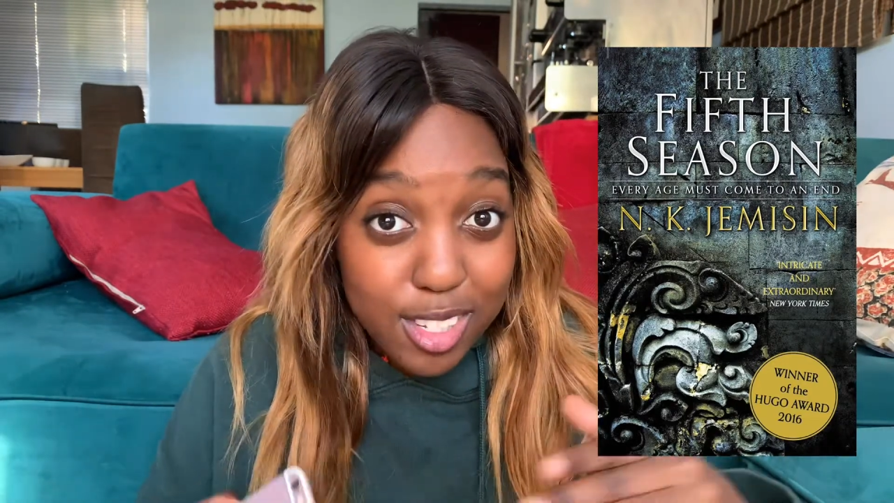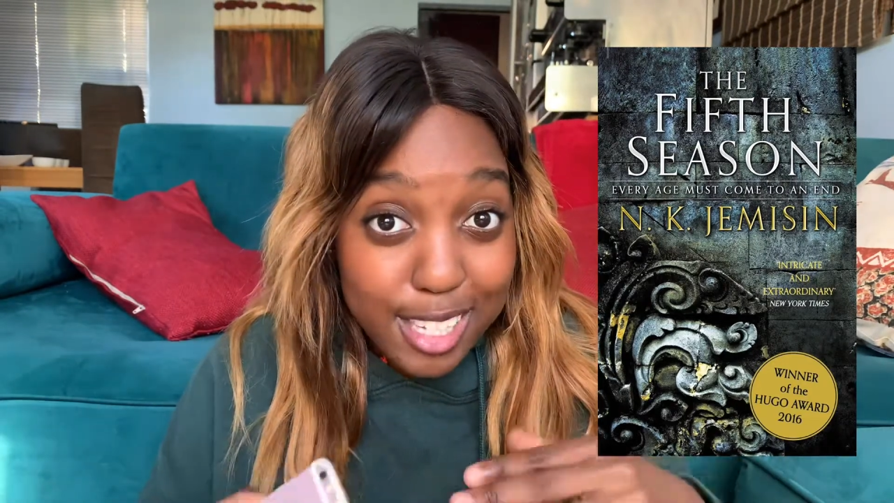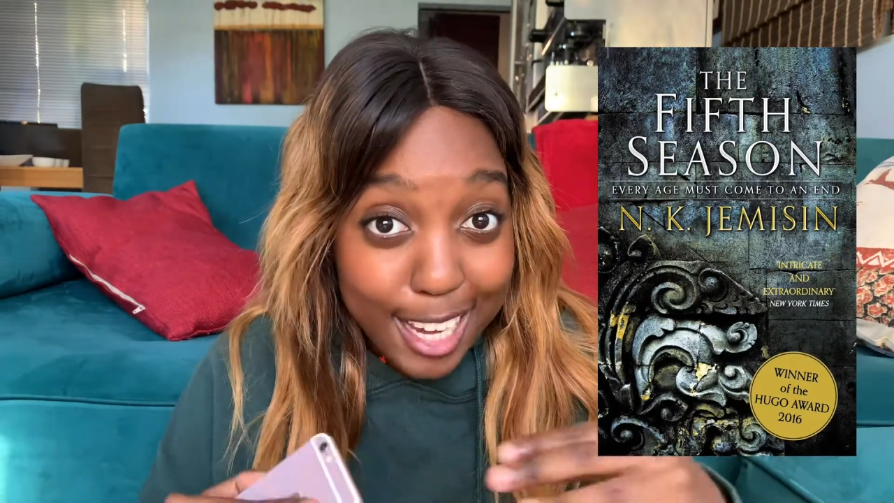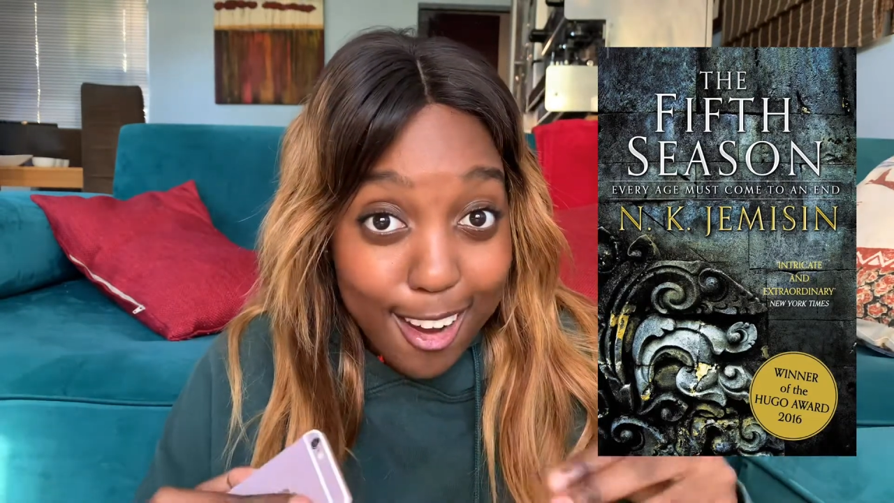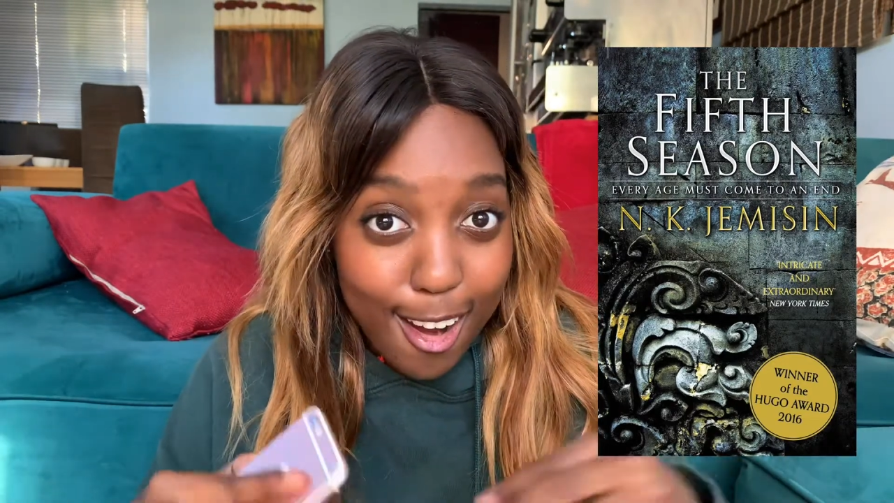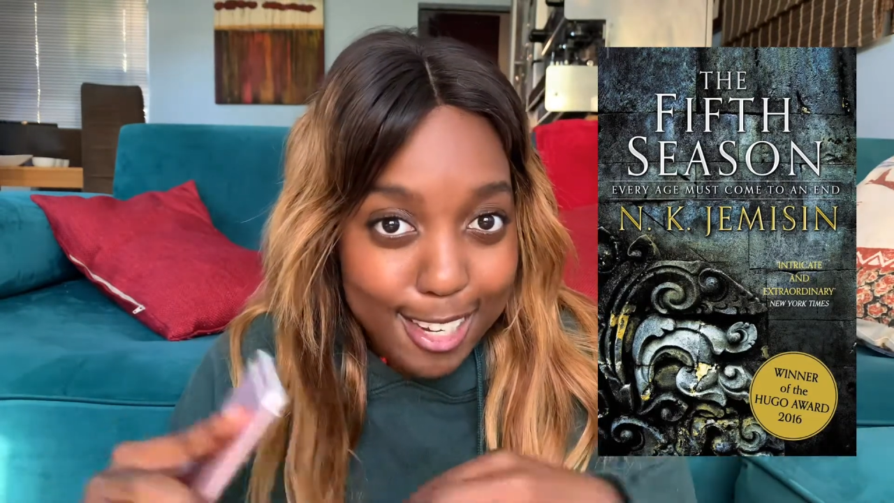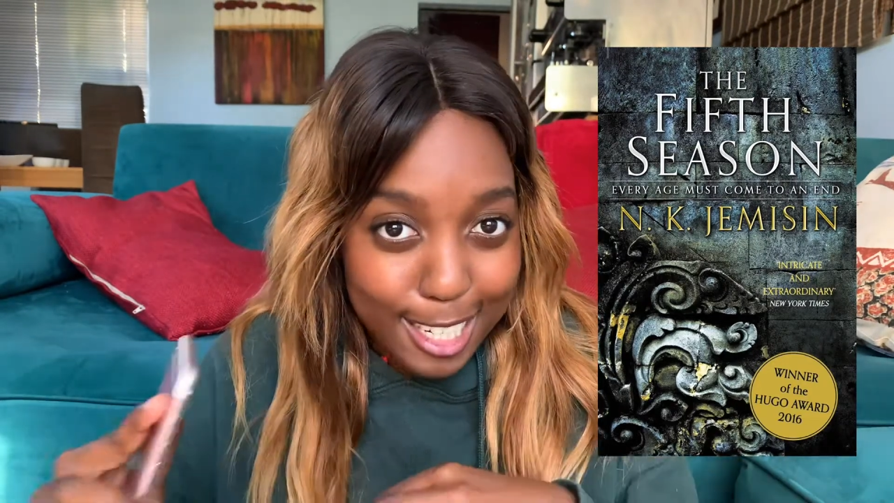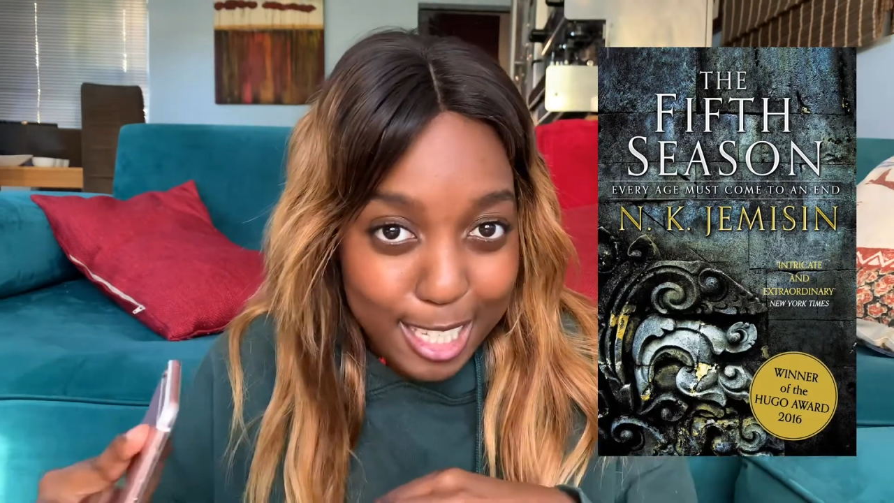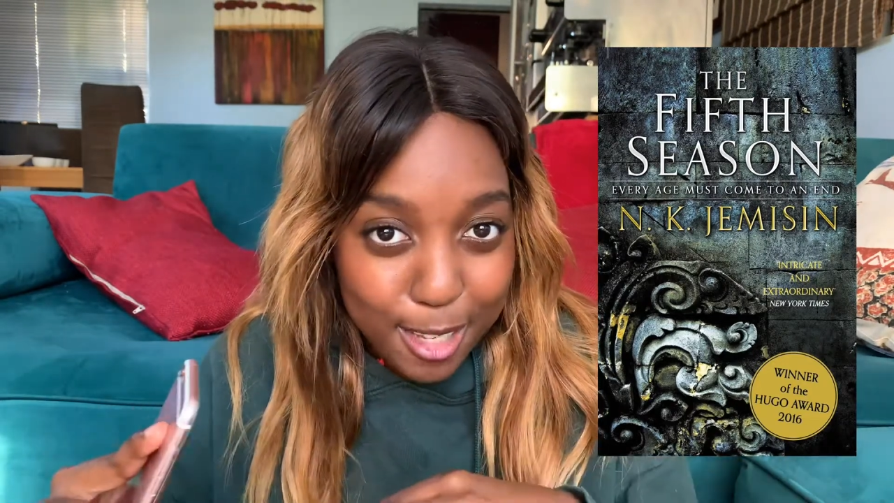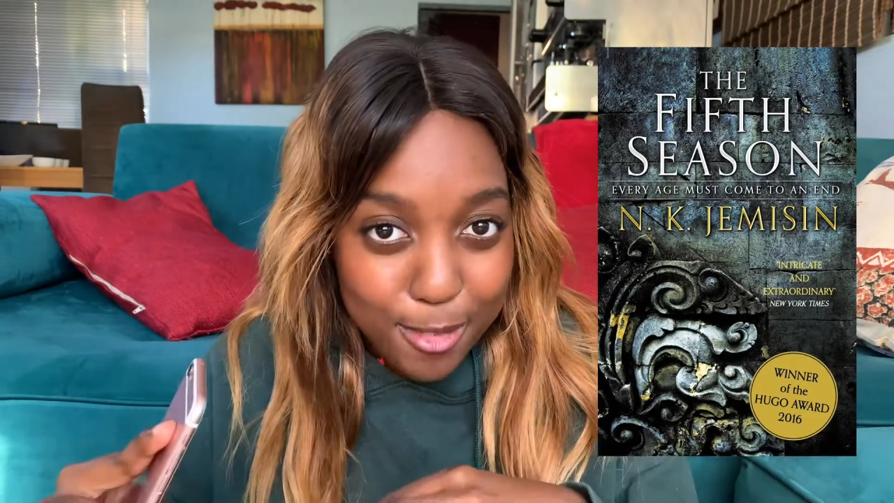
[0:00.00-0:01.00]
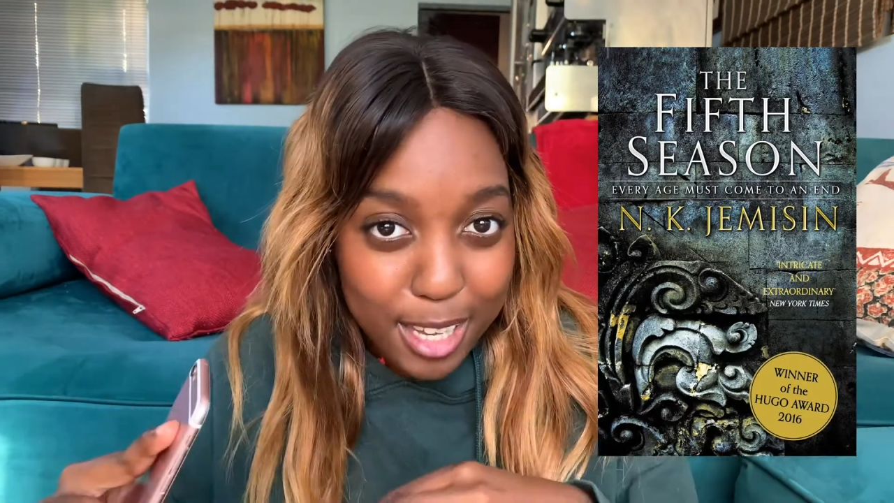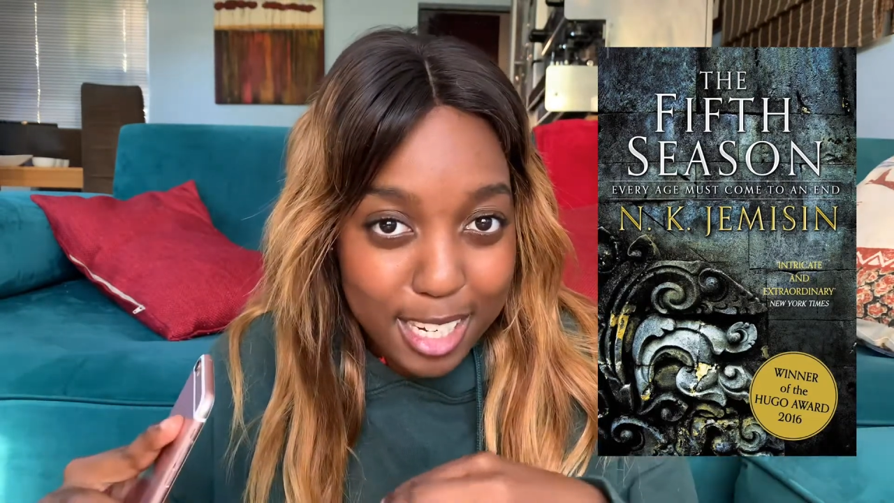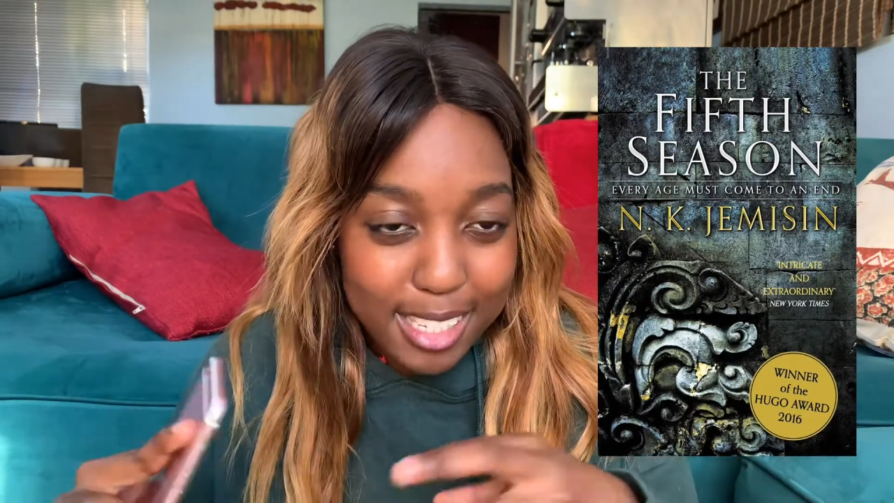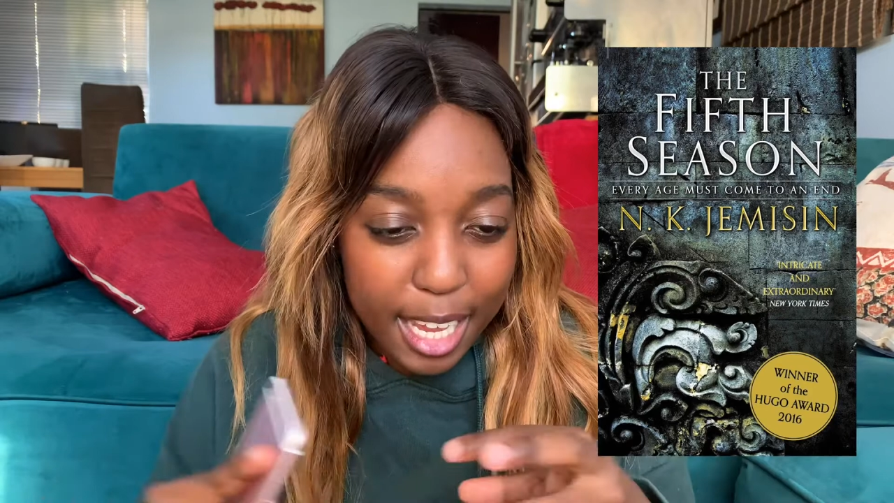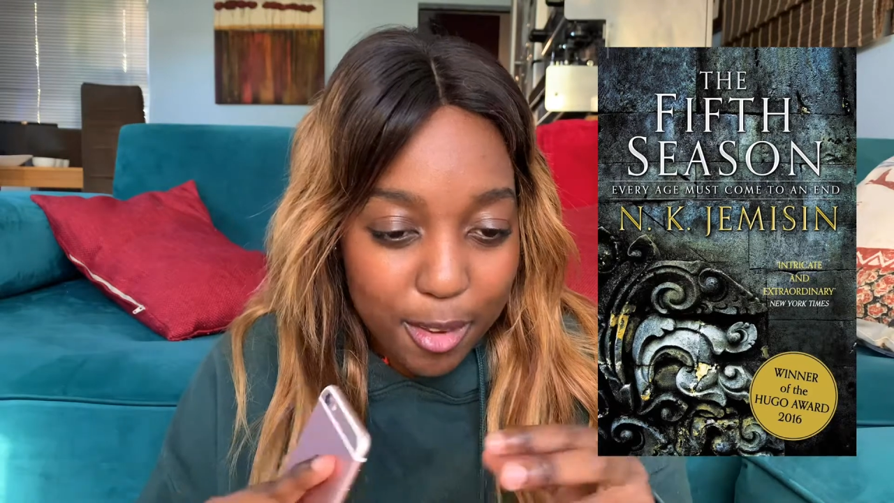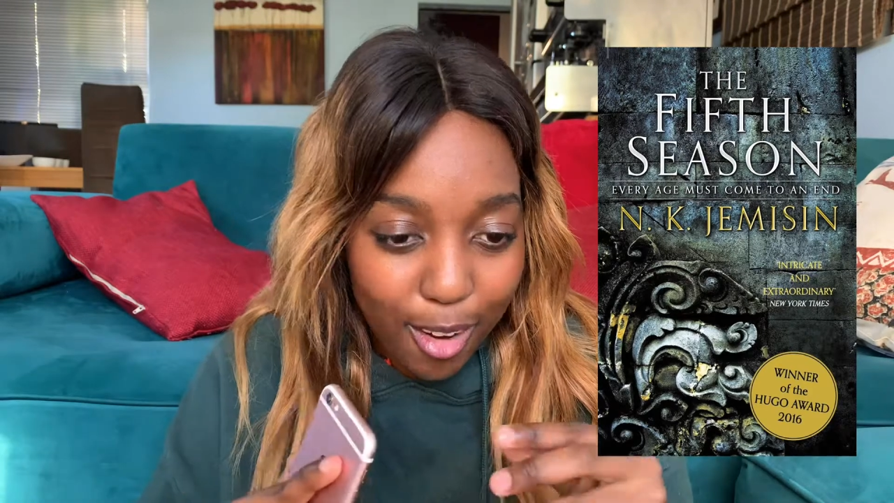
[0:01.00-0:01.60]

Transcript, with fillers: just like can't leave and it's kind